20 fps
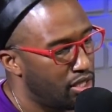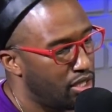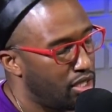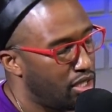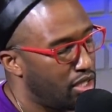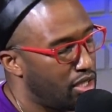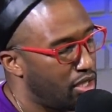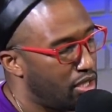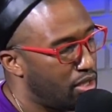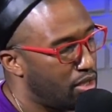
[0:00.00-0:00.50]

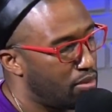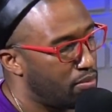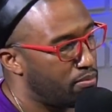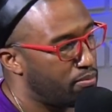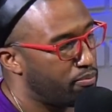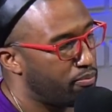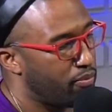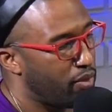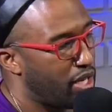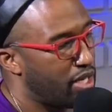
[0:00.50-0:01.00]

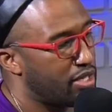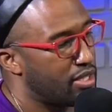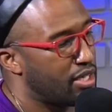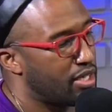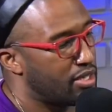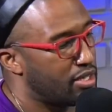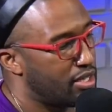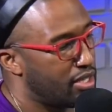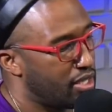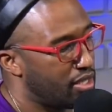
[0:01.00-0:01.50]
I
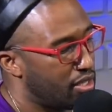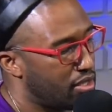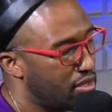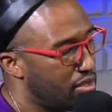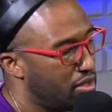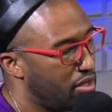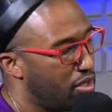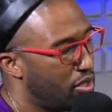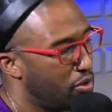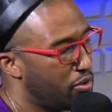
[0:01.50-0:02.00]
think,
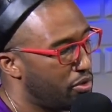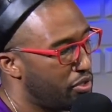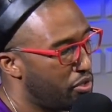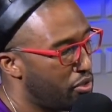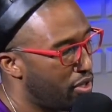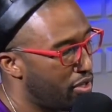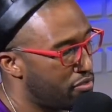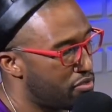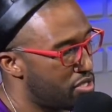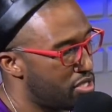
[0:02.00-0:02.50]
the
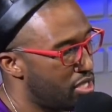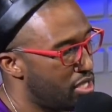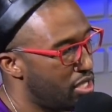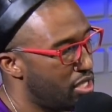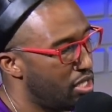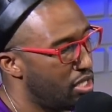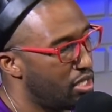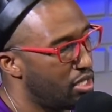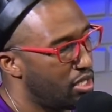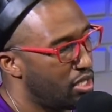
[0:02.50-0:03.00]

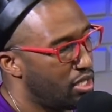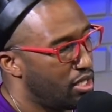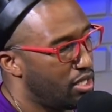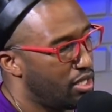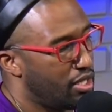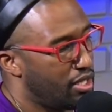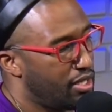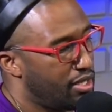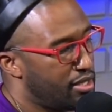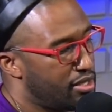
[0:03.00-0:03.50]
UFC
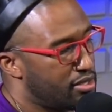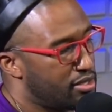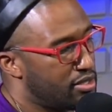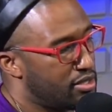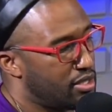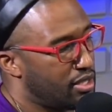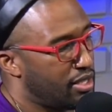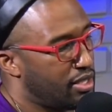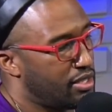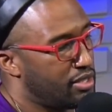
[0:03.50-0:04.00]

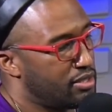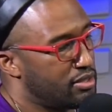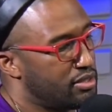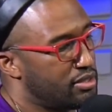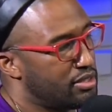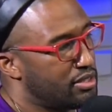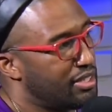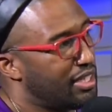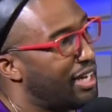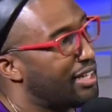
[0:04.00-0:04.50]

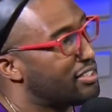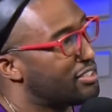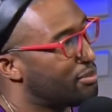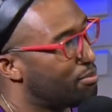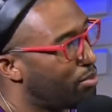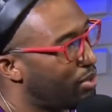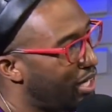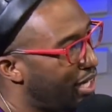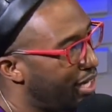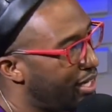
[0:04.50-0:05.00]
has got some
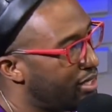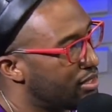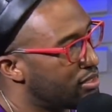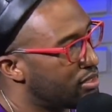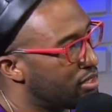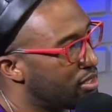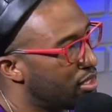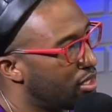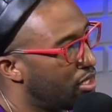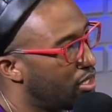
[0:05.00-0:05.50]
plans